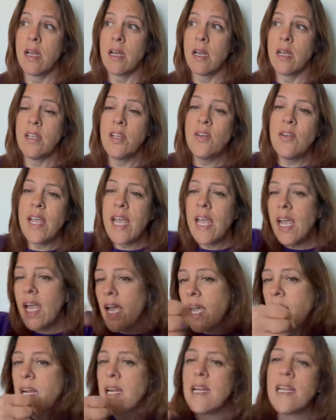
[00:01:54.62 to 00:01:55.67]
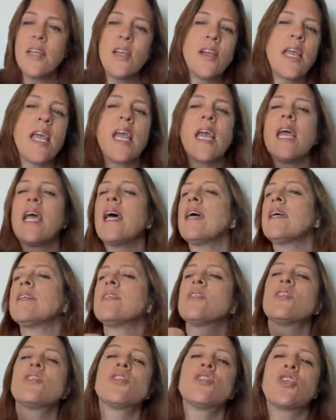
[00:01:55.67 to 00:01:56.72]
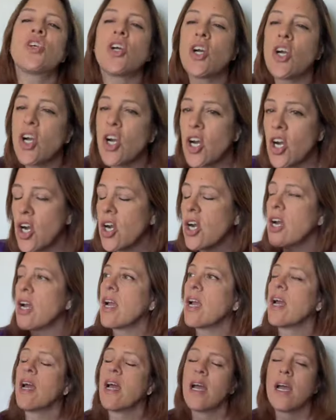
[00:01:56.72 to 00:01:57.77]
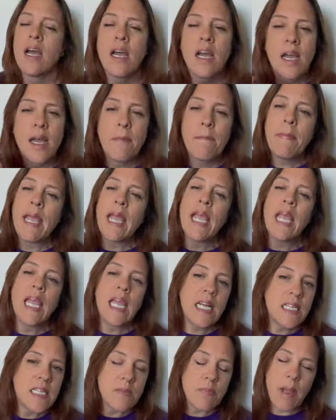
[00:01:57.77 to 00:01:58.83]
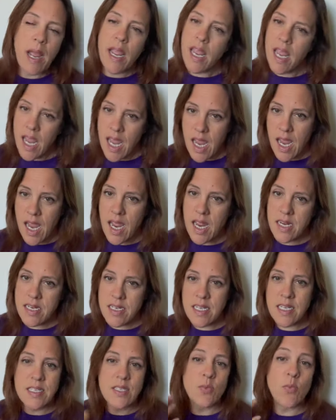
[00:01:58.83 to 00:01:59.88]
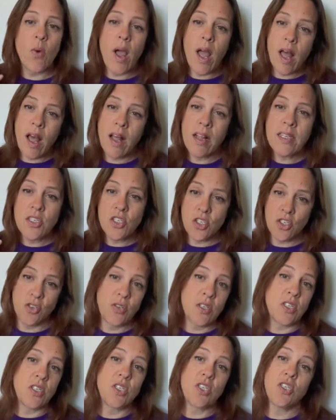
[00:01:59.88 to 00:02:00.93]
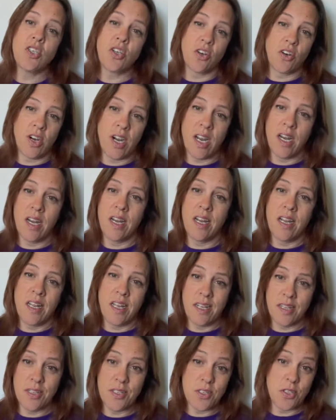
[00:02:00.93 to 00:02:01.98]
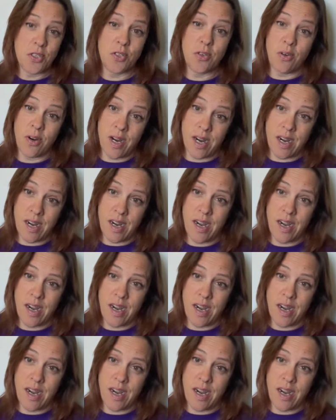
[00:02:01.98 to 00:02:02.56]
you can't stir paint by hand as well as you can stir it in the store.